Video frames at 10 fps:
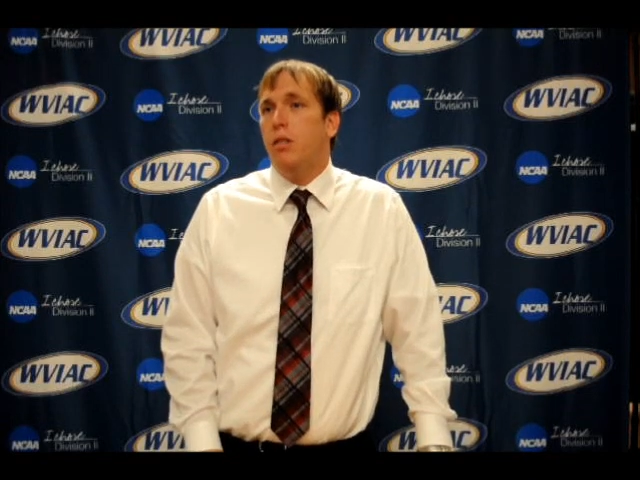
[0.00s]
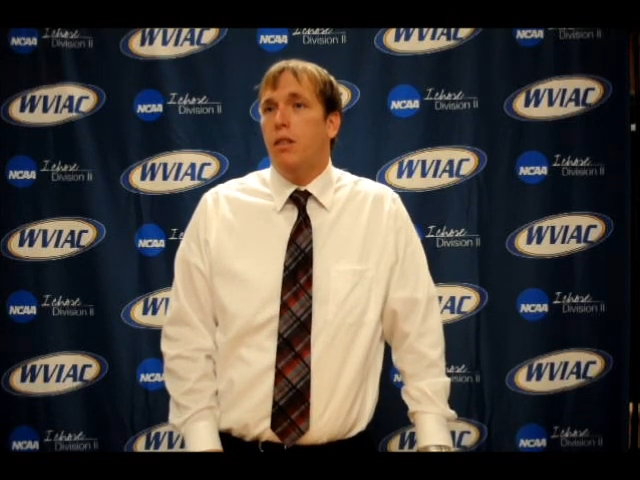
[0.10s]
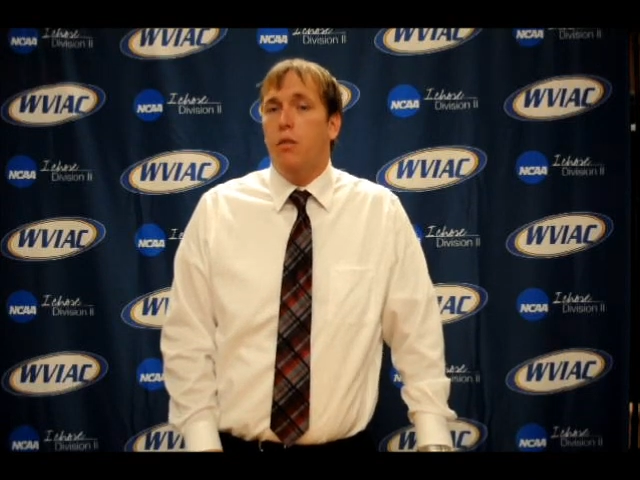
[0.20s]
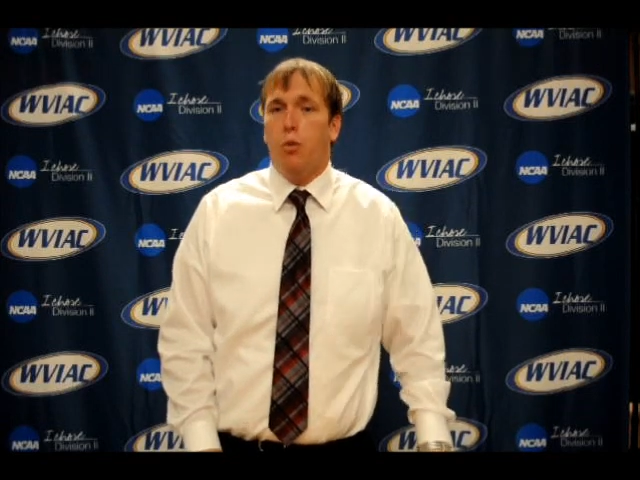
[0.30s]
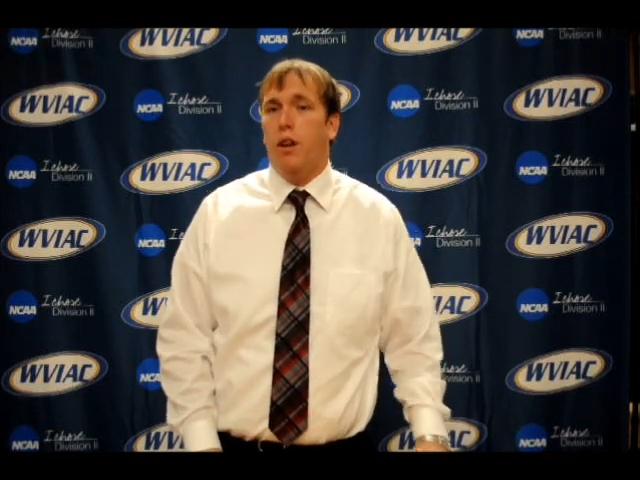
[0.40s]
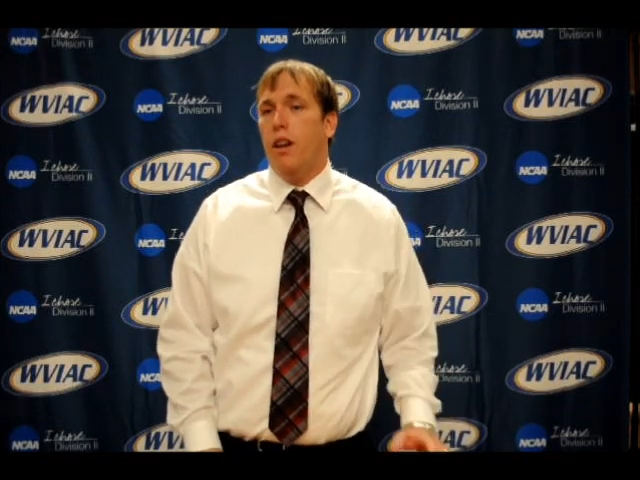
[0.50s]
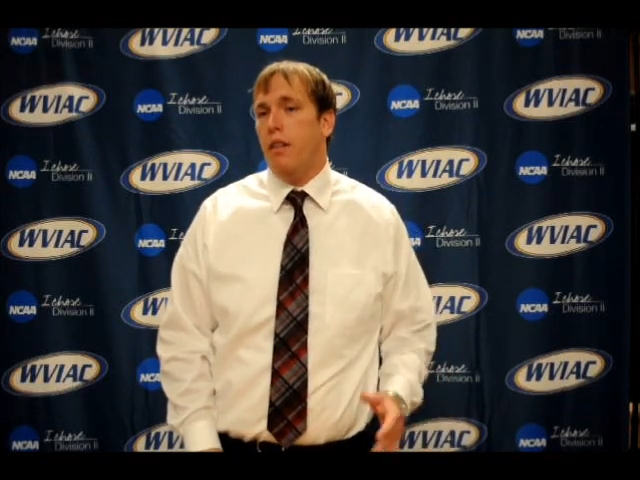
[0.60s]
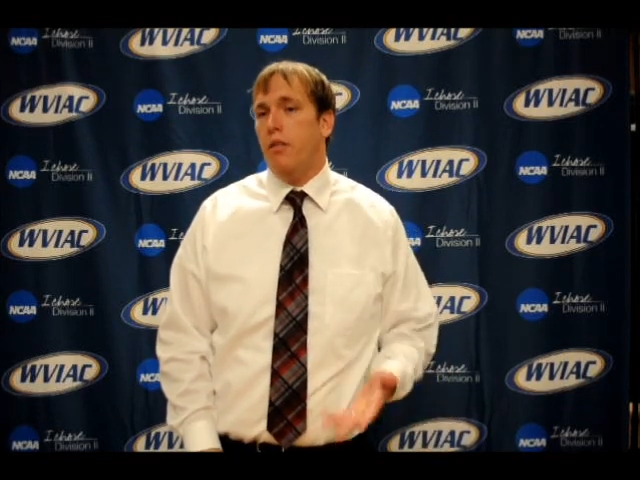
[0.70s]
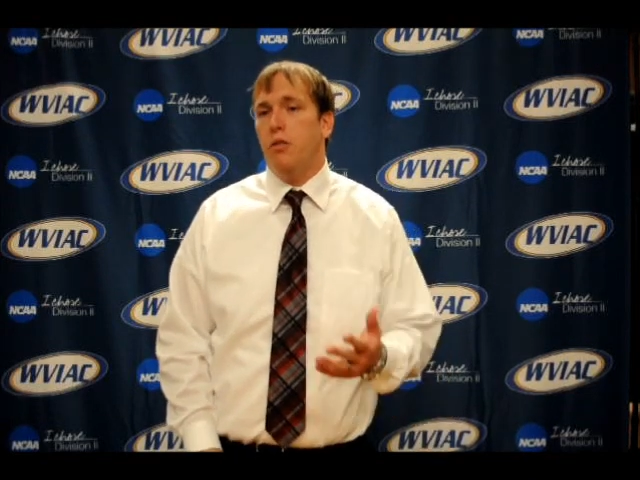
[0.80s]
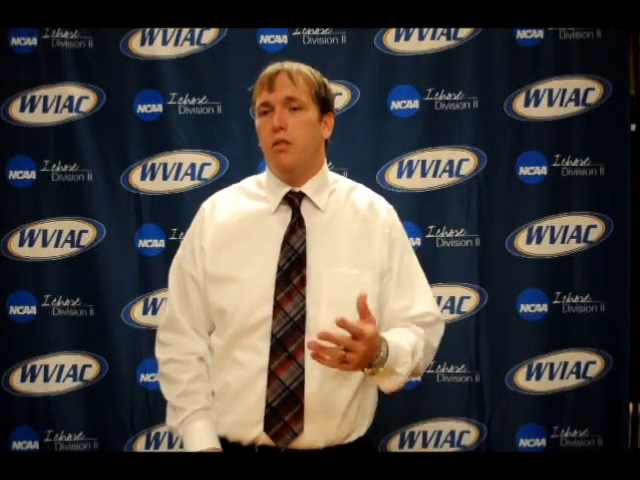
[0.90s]
And if we didn't
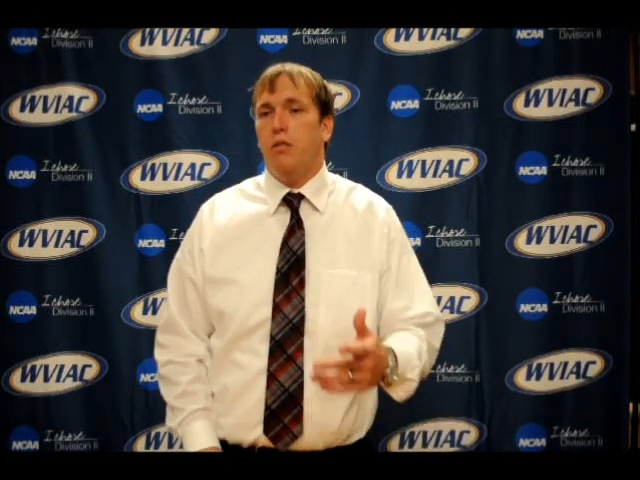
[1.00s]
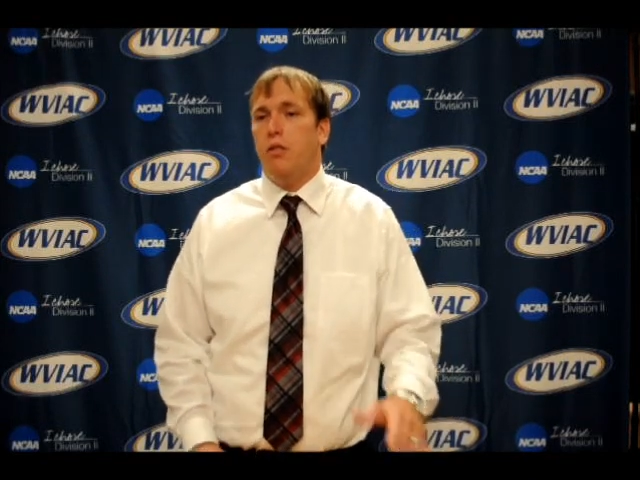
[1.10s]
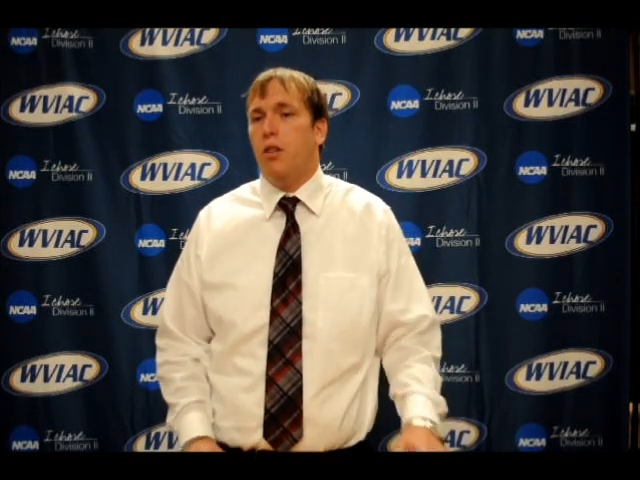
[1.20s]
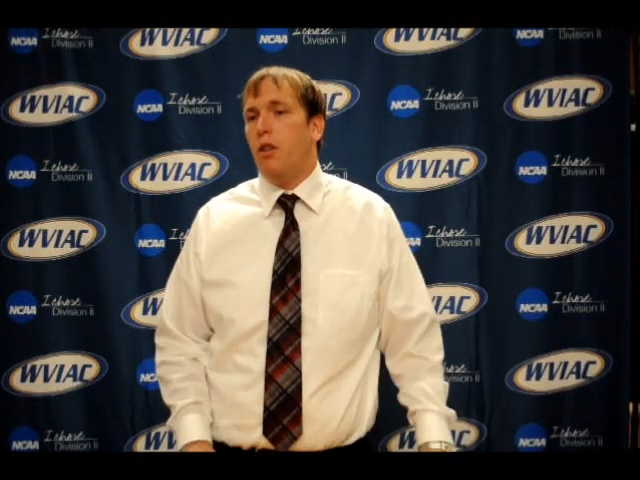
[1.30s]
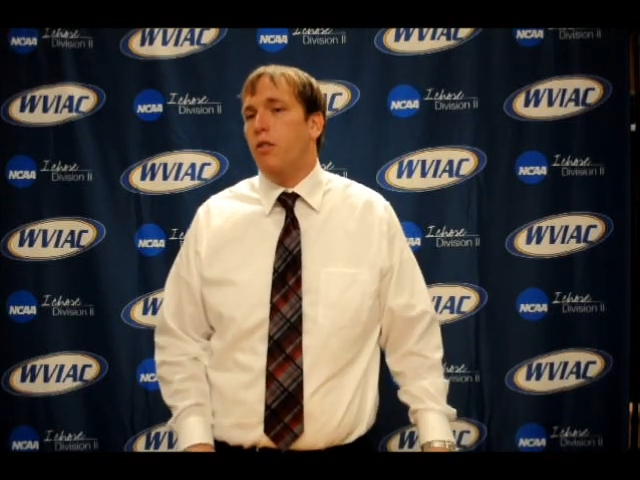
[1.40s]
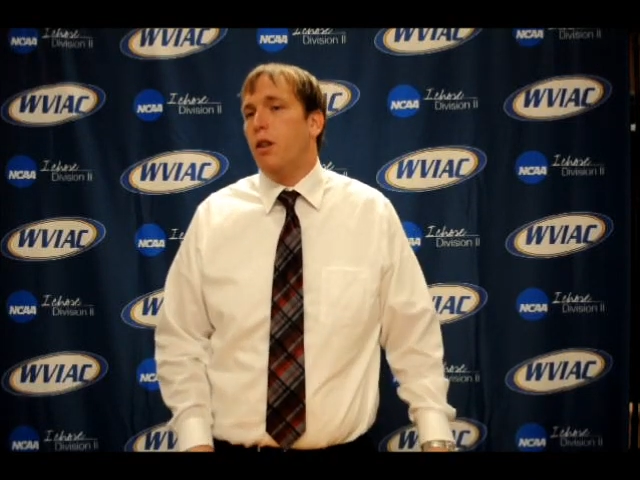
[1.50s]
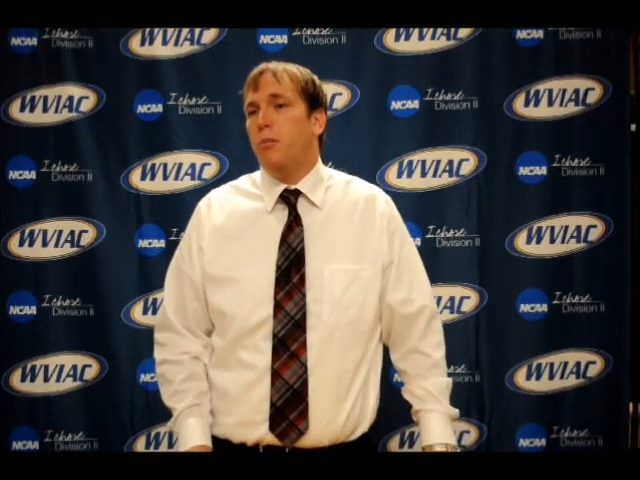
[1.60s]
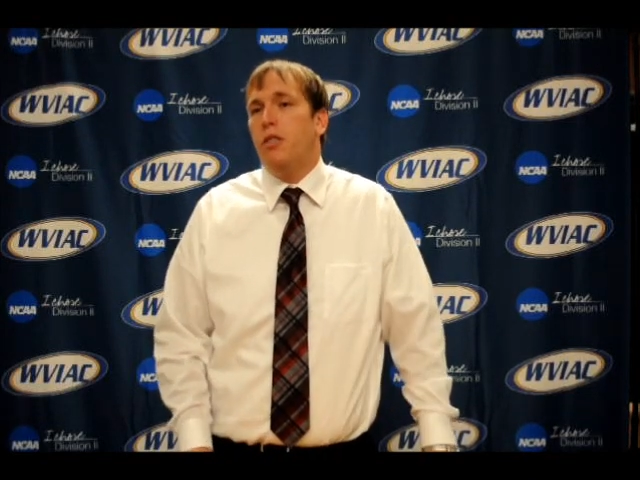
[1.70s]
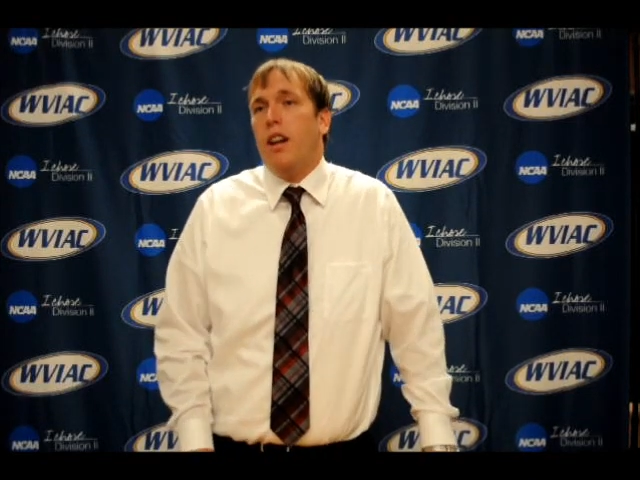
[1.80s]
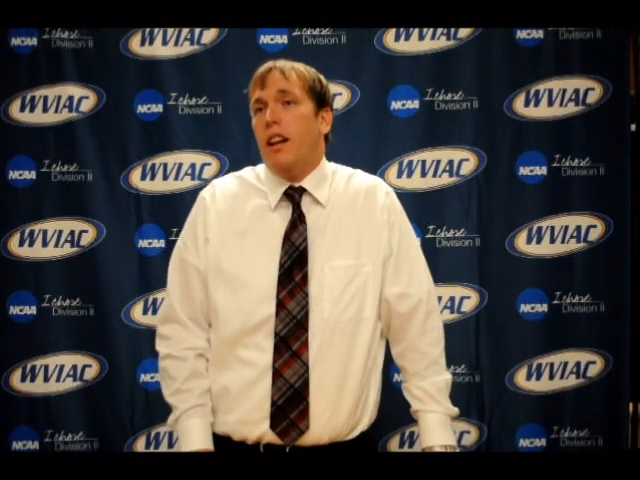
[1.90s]
have those turnover
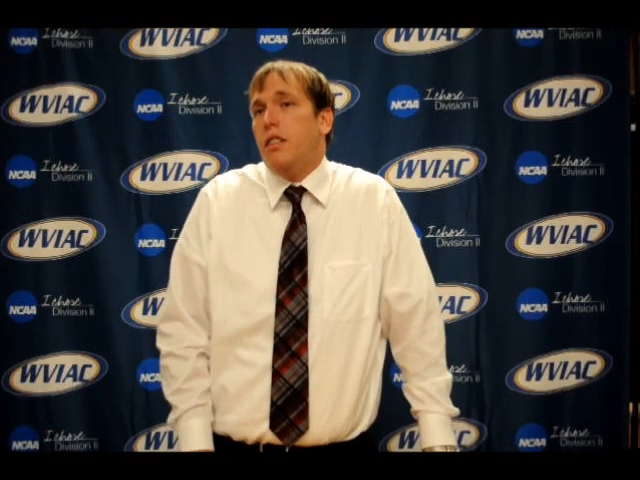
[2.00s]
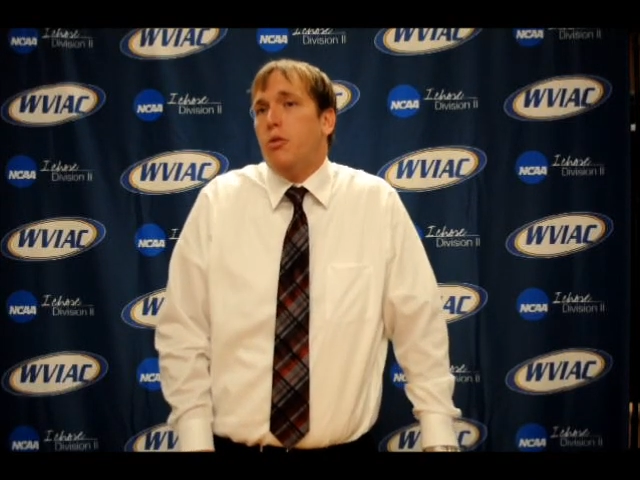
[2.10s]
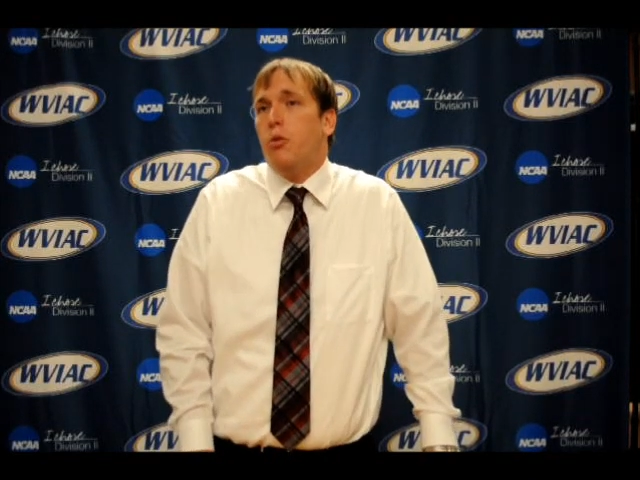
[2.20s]
numbers last year,